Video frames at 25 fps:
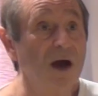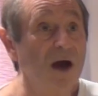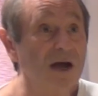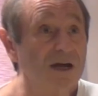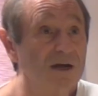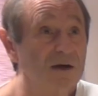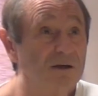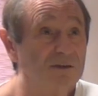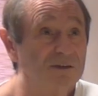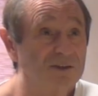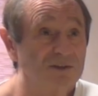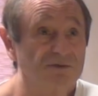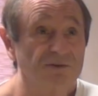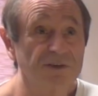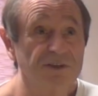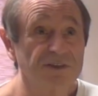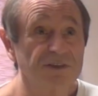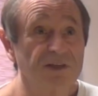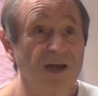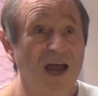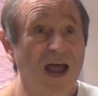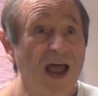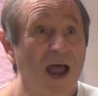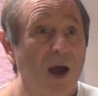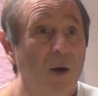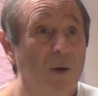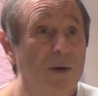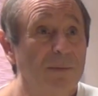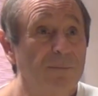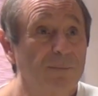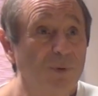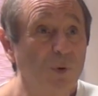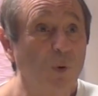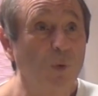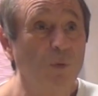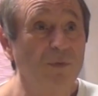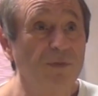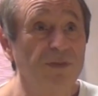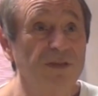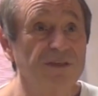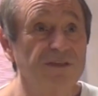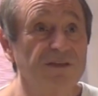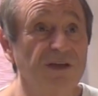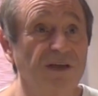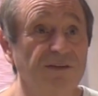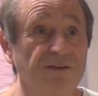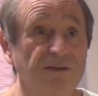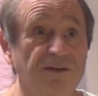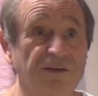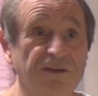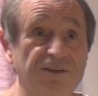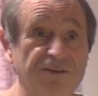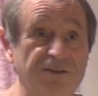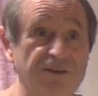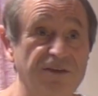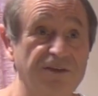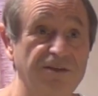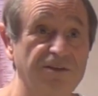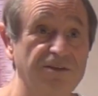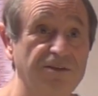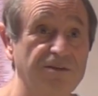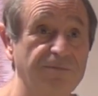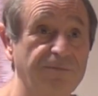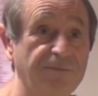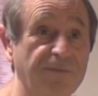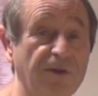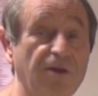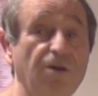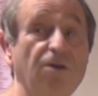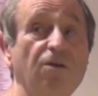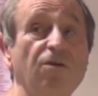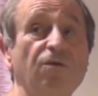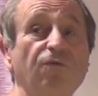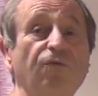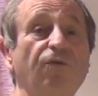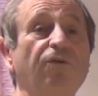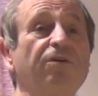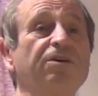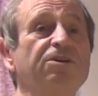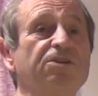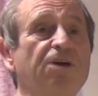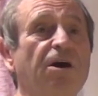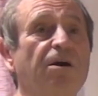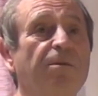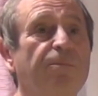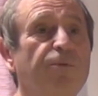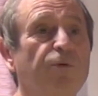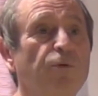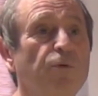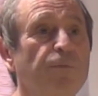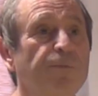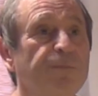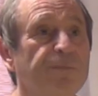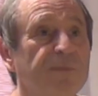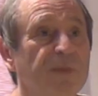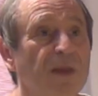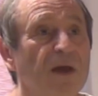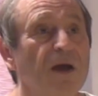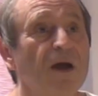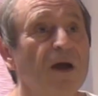I can't stress how important this nothingness is. For example,